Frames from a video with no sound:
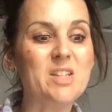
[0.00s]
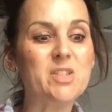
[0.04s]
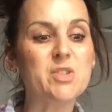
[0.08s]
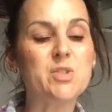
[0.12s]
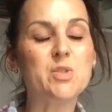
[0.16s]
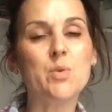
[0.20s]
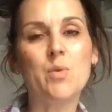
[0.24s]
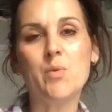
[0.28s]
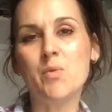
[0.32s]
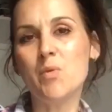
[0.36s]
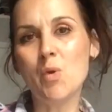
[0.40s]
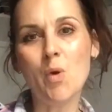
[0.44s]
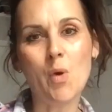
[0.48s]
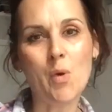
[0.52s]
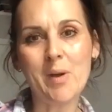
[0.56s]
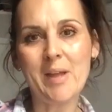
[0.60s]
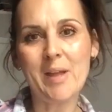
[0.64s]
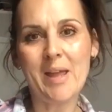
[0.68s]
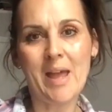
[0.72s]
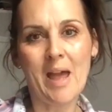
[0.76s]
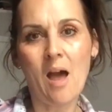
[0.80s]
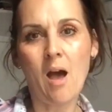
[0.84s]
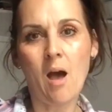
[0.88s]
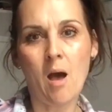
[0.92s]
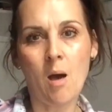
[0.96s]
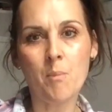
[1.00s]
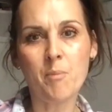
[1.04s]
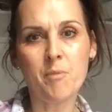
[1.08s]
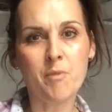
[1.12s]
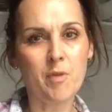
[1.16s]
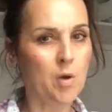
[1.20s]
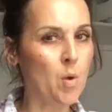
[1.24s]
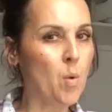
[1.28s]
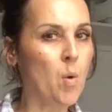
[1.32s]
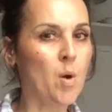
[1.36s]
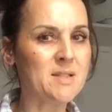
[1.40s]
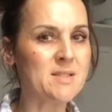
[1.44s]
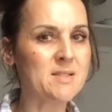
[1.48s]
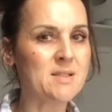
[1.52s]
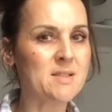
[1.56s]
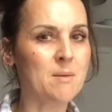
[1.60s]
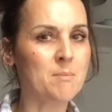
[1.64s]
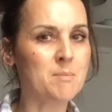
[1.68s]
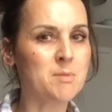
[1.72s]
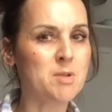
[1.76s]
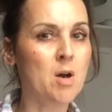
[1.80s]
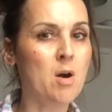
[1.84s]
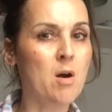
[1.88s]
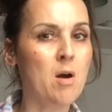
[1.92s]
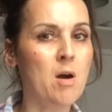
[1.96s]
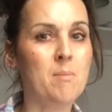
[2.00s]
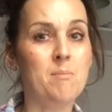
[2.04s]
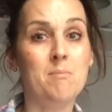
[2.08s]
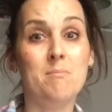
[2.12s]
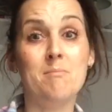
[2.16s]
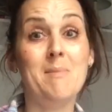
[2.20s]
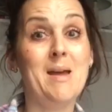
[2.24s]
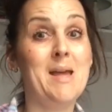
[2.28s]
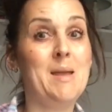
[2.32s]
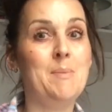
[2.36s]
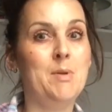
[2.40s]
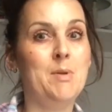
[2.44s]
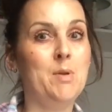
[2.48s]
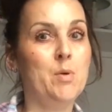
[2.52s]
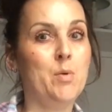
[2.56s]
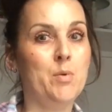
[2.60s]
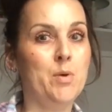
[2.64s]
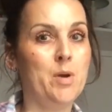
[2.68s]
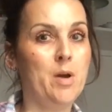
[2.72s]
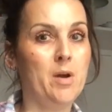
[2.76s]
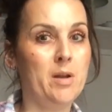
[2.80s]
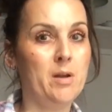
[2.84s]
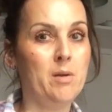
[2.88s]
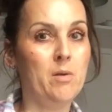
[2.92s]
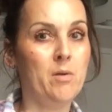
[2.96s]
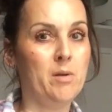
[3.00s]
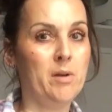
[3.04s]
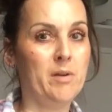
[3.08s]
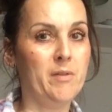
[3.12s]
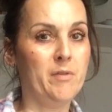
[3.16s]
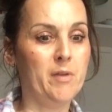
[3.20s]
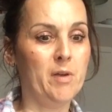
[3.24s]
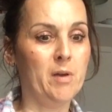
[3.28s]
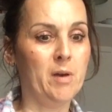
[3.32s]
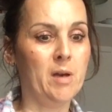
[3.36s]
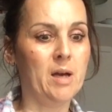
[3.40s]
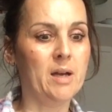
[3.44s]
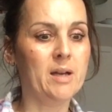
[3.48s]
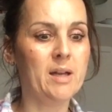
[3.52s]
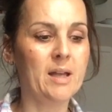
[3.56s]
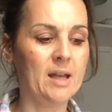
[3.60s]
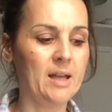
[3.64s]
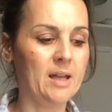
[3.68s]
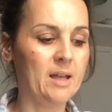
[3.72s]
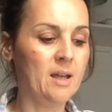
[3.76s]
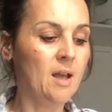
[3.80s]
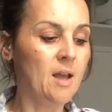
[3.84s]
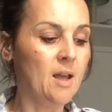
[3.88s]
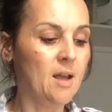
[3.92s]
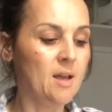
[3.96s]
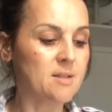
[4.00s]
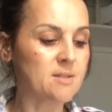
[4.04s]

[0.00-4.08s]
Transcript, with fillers: sort of not get up for quite some time, maybe all night long if you're lucky.